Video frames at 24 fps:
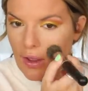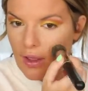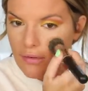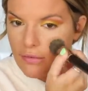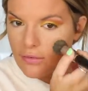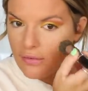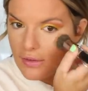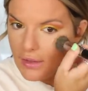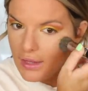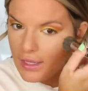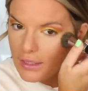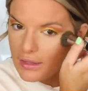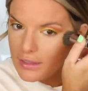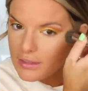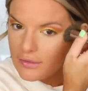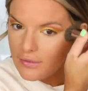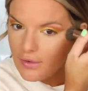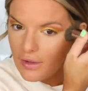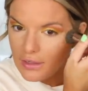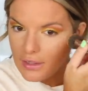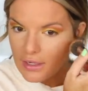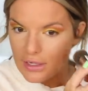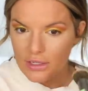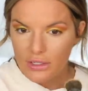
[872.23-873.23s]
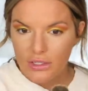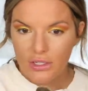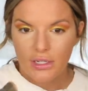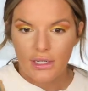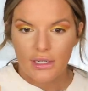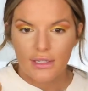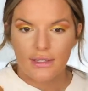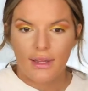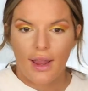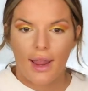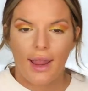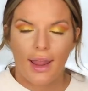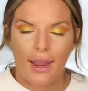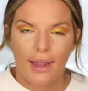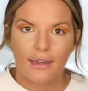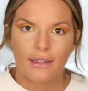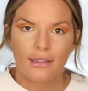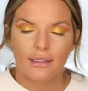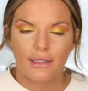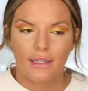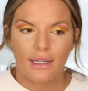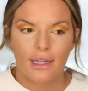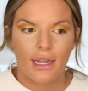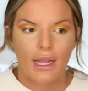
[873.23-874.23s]
I feel like this foundation is
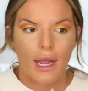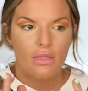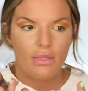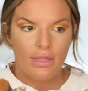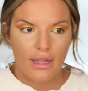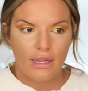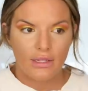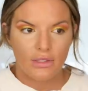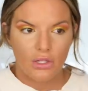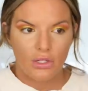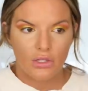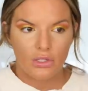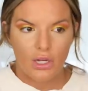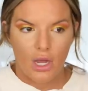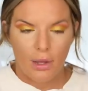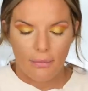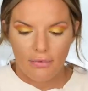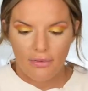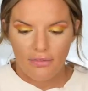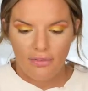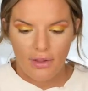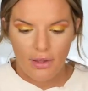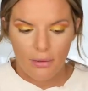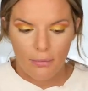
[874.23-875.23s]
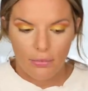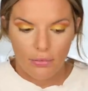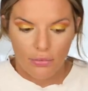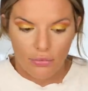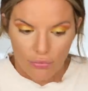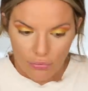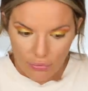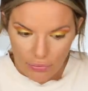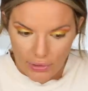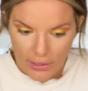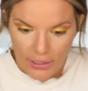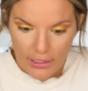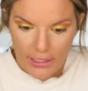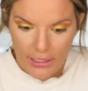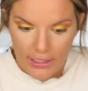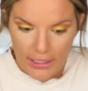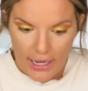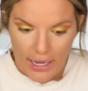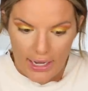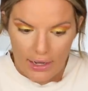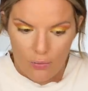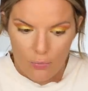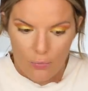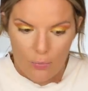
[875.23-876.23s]
handling things on top of it pretty
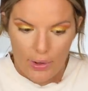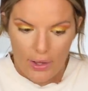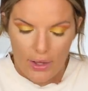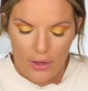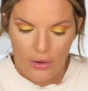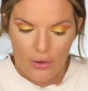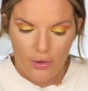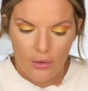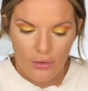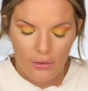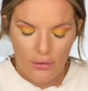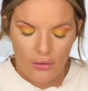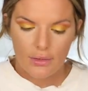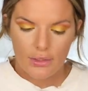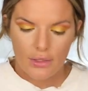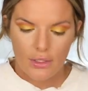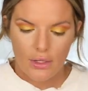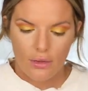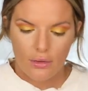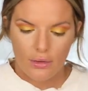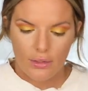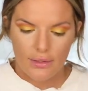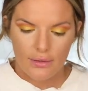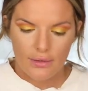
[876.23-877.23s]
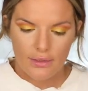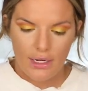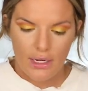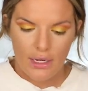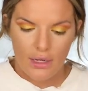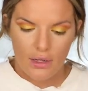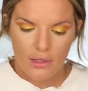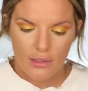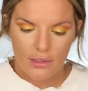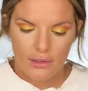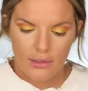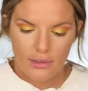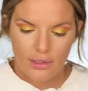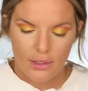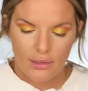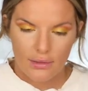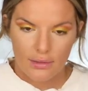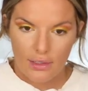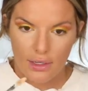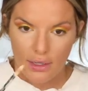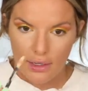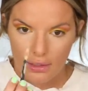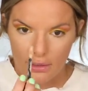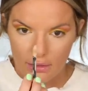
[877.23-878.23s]
dang well. So let's take
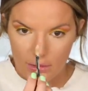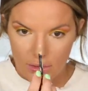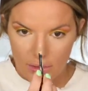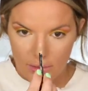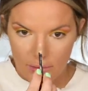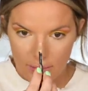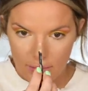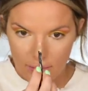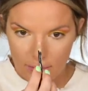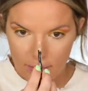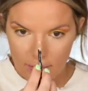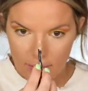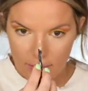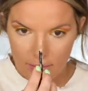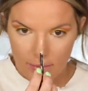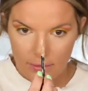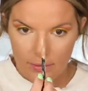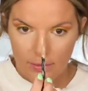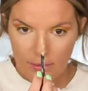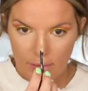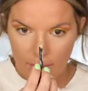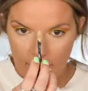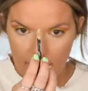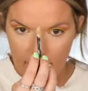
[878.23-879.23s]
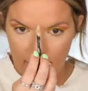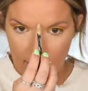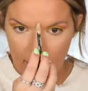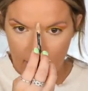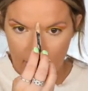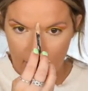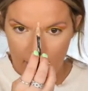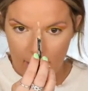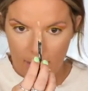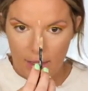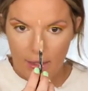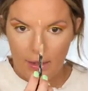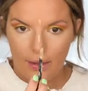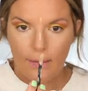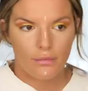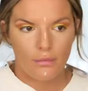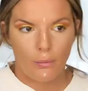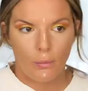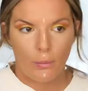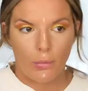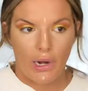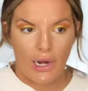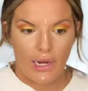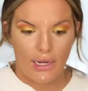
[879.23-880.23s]
Anastasia and just slightly
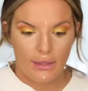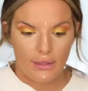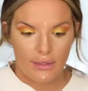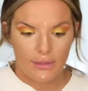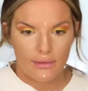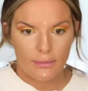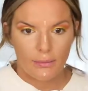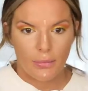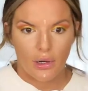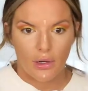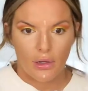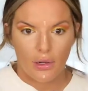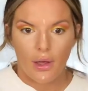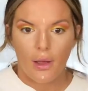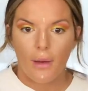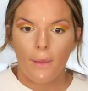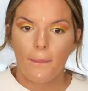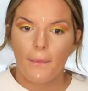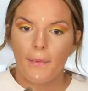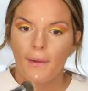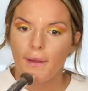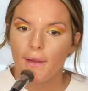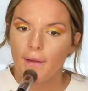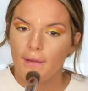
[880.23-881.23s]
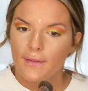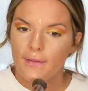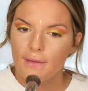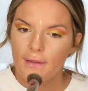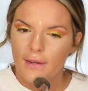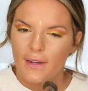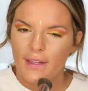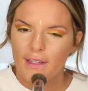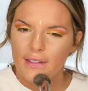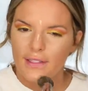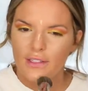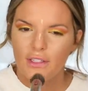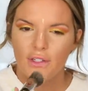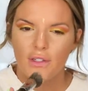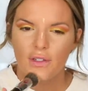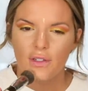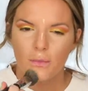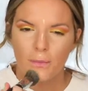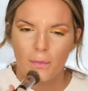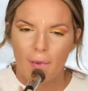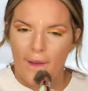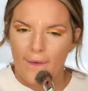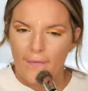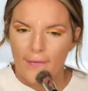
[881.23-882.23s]
brighten this part up because it needs to
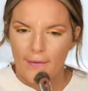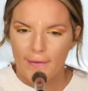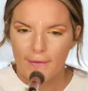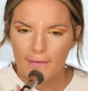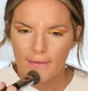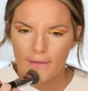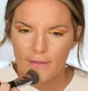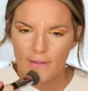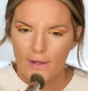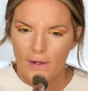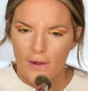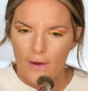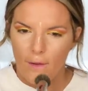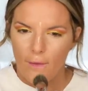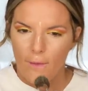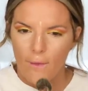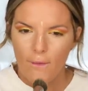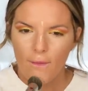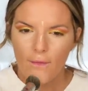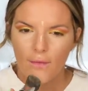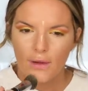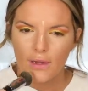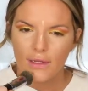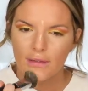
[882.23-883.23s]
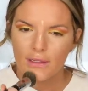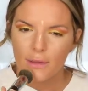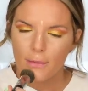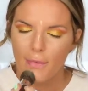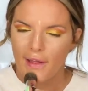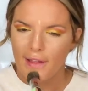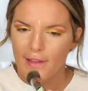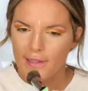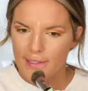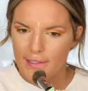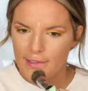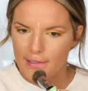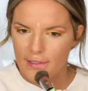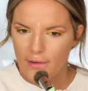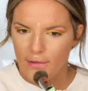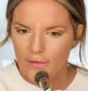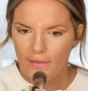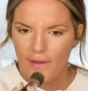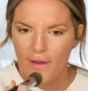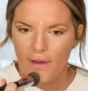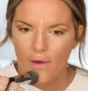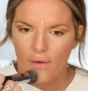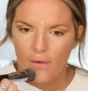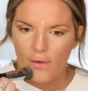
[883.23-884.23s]
just balance, you know? It needs to balance
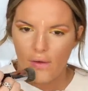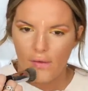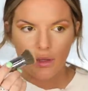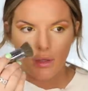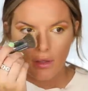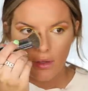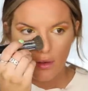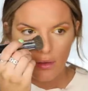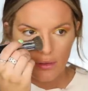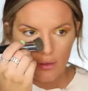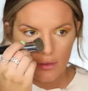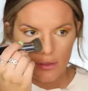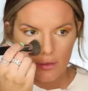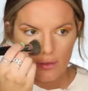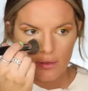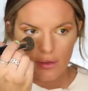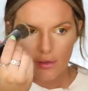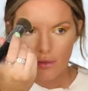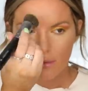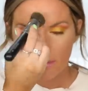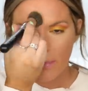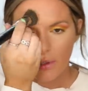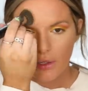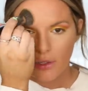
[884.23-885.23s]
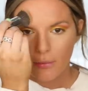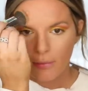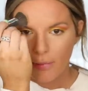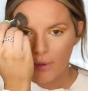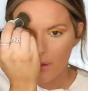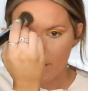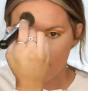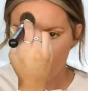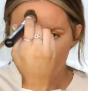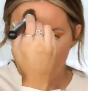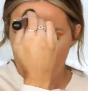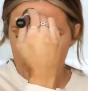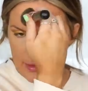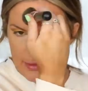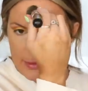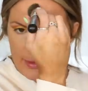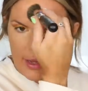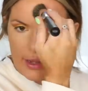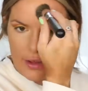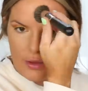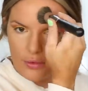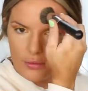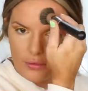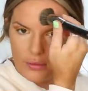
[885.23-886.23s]
itself out. Yeah, it just looks better balancing us
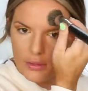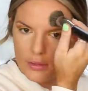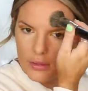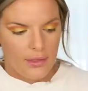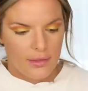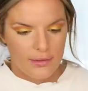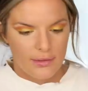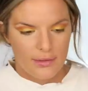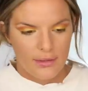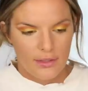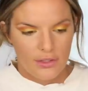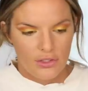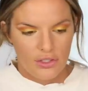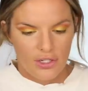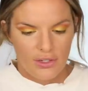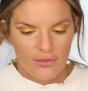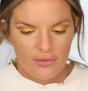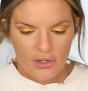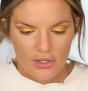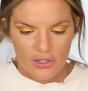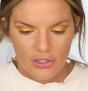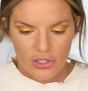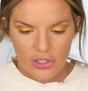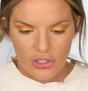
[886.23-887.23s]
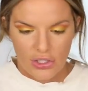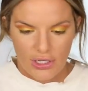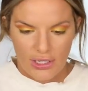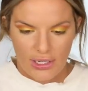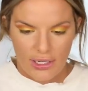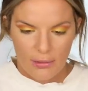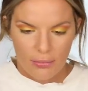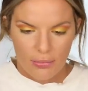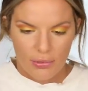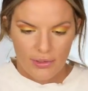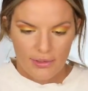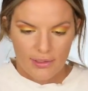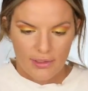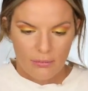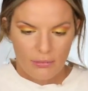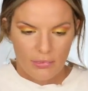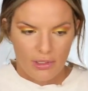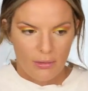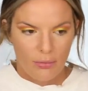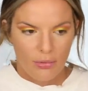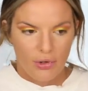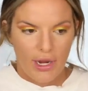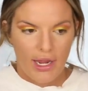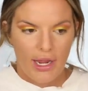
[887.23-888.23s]
out. This is the Givenchy Prisme
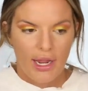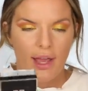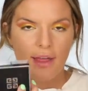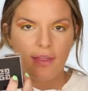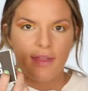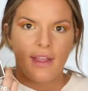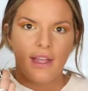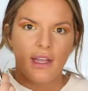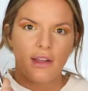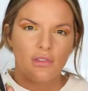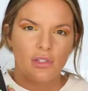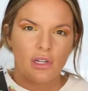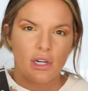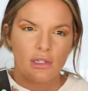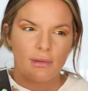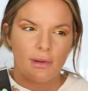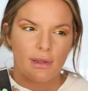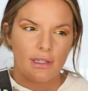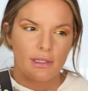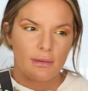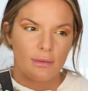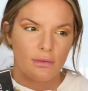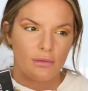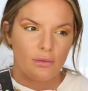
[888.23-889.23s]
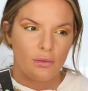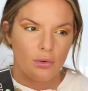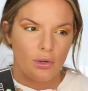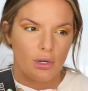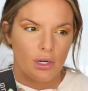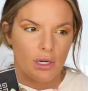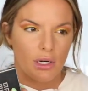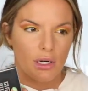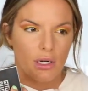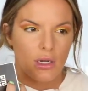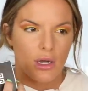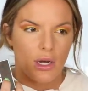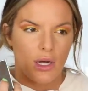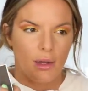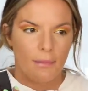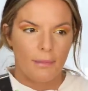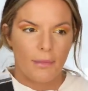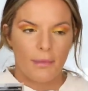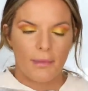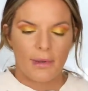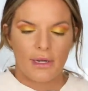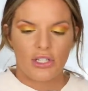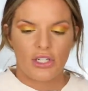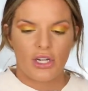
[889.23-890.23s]
Libre. I think I've talked about this before um,
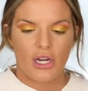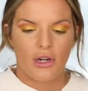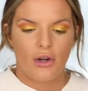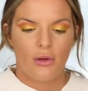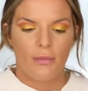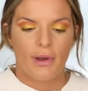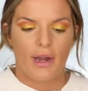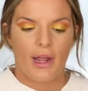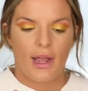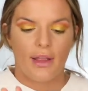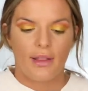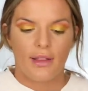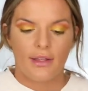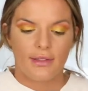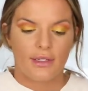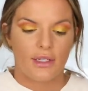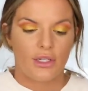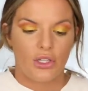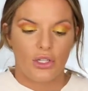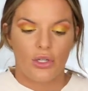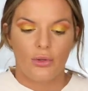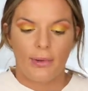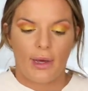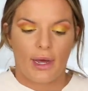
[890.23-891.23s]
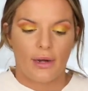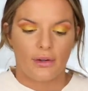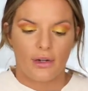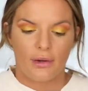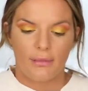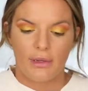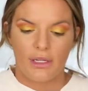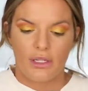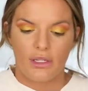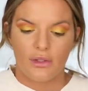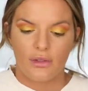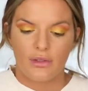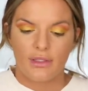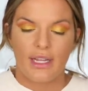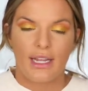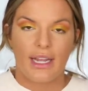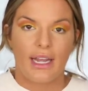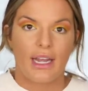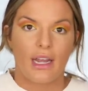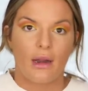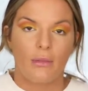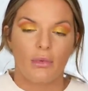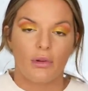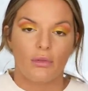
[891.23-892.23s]
on my channel, but it's a new powder I've been
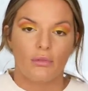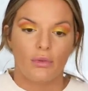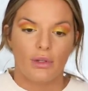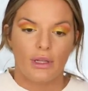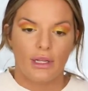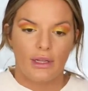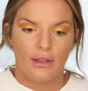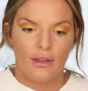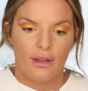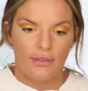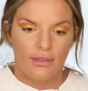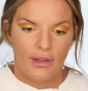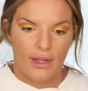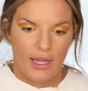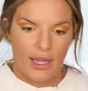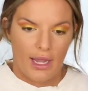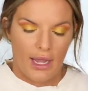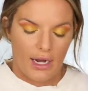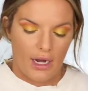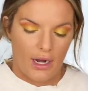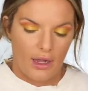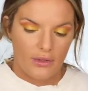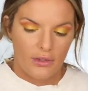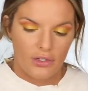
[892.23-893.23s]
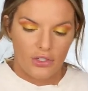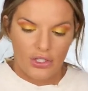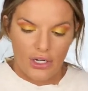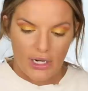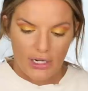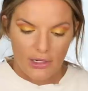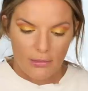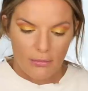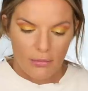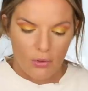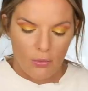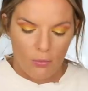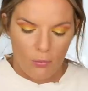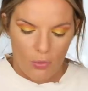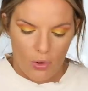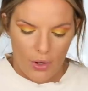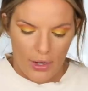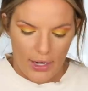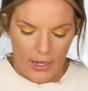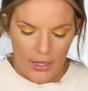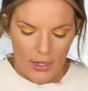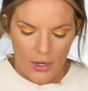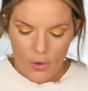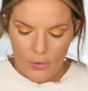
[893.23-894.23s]
using and I've been really loving it. I got the shade number
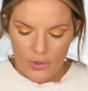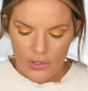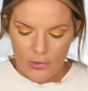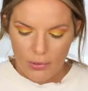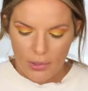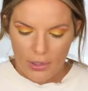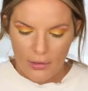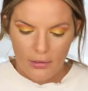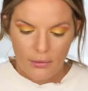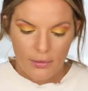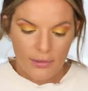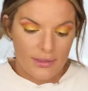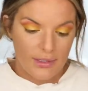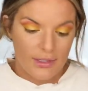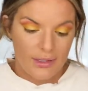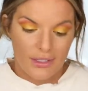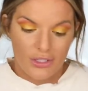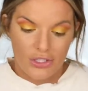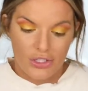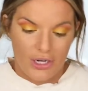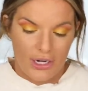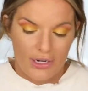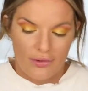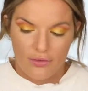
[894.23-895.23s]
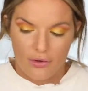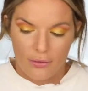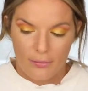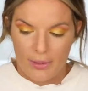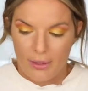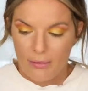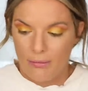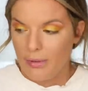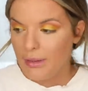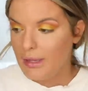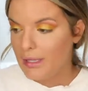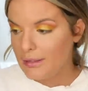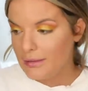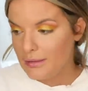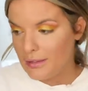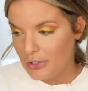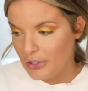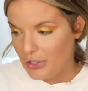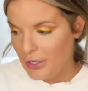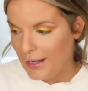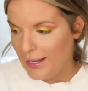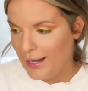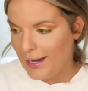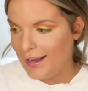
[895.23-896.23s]
one, which probably wasn't the shade for me, but that's the
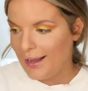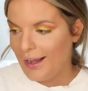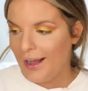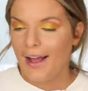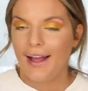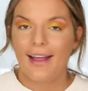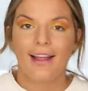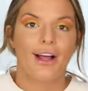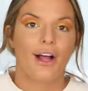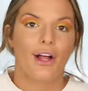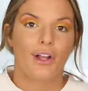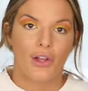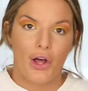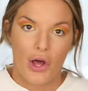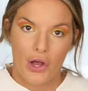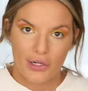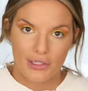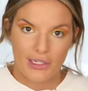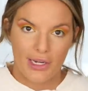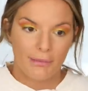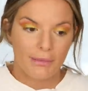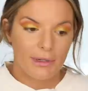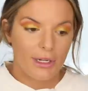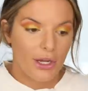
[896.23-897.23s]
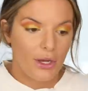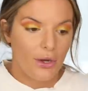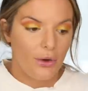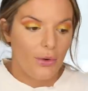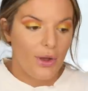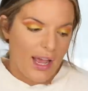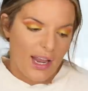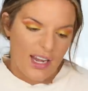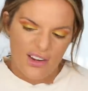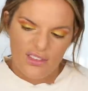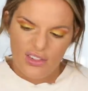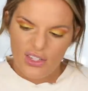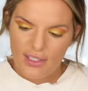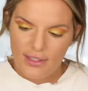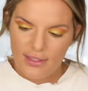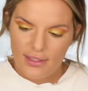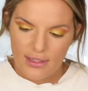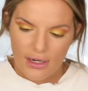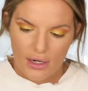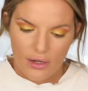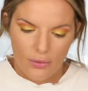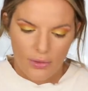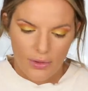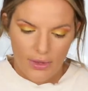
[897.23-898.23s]
shade I got a long time ago and I've just
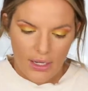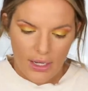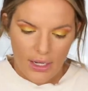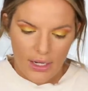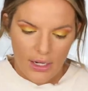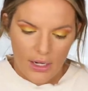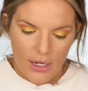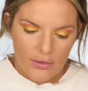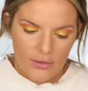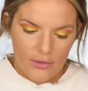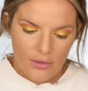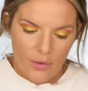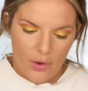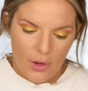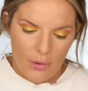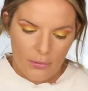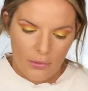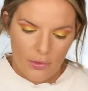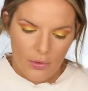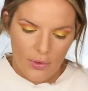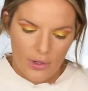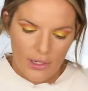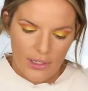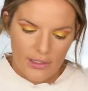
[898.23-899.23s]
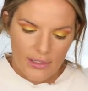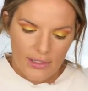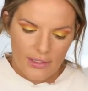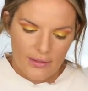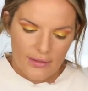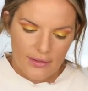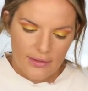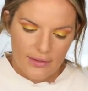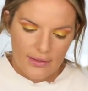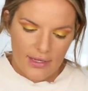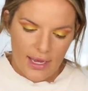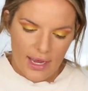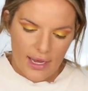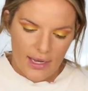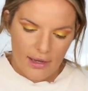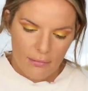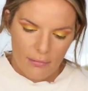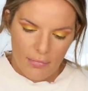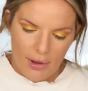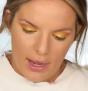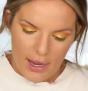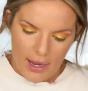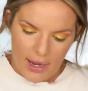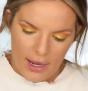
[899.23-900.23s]
stuck with it. So I'm going to set
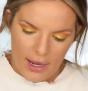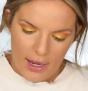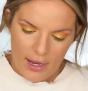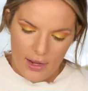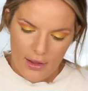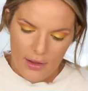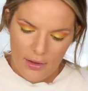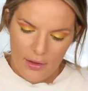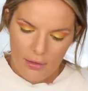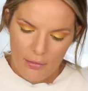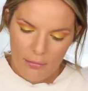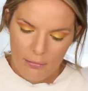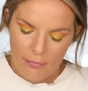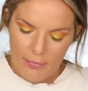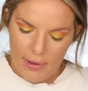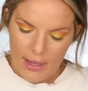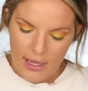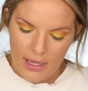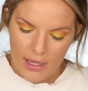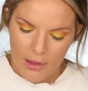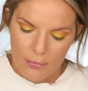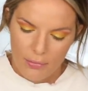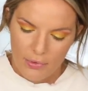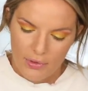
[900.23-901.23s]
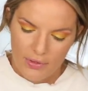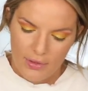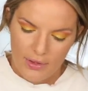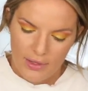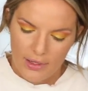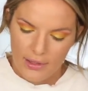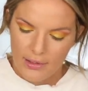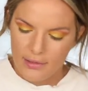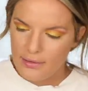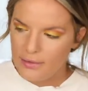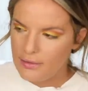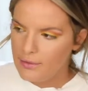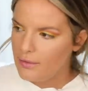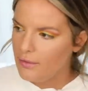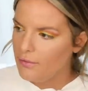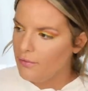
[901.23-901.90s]
my makeup with this.